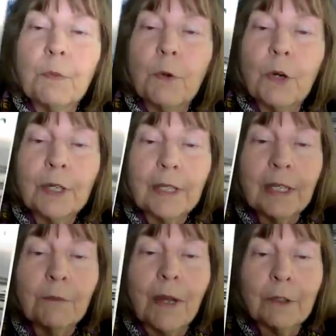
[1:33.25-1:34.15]
first book
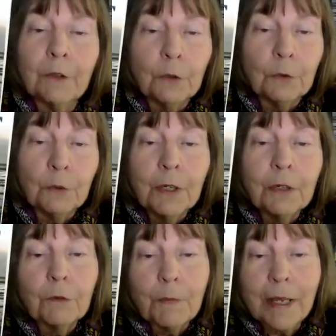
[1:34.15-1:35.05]
in my new
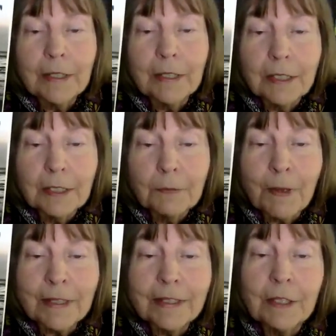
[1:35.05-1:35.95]
romantic
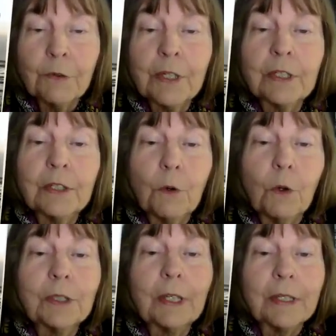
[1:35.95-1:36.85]
suspense series
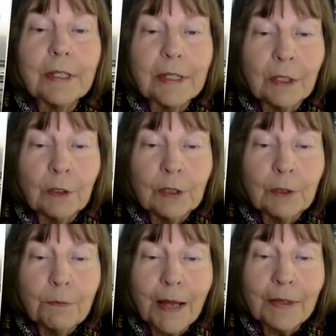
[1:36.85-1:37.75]
called
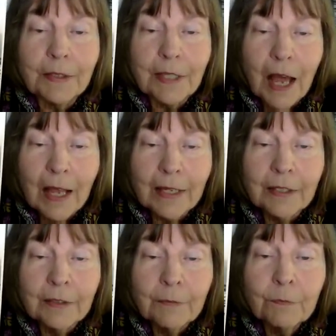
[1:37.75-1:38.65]
Concealed by the
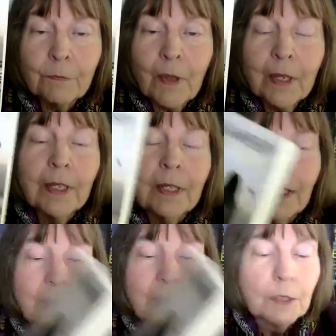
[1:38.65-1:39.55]
Tide.
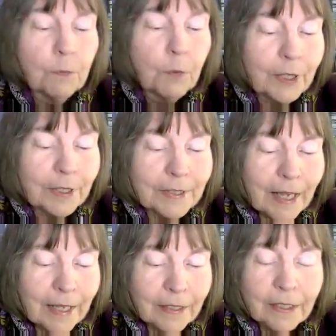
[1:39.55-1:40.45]
And this book
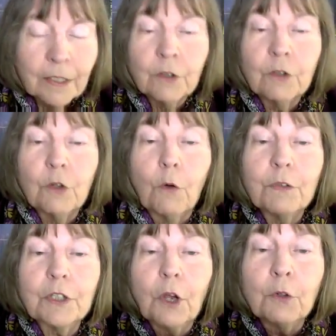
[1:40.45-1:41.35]
is set in
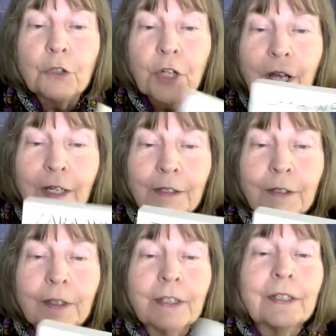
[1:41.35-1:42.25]
Nova Scotia.
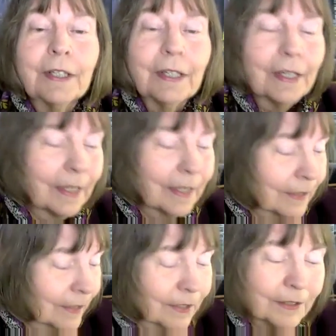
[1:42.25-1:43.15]

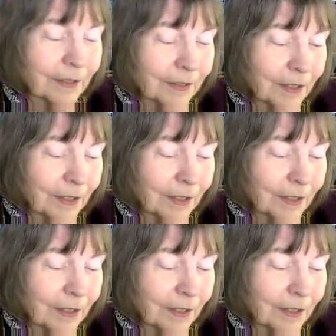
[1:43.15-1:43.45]
And